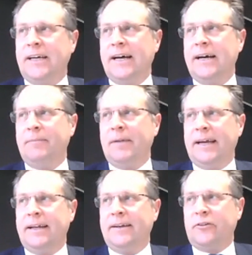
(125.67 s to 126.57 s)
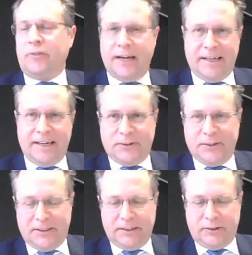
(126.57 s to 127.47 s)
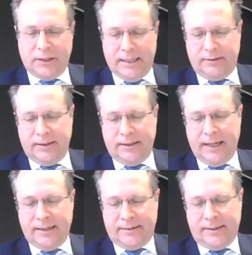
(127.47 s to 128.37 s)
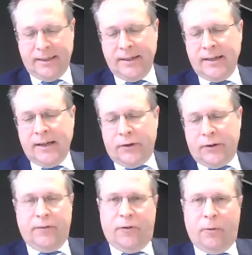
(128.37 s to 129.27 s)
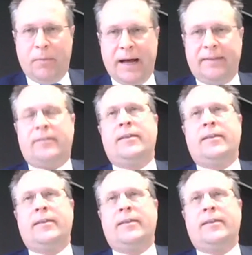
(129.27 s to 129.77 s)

and Australia has certainly changed in the last 3 or 4 months.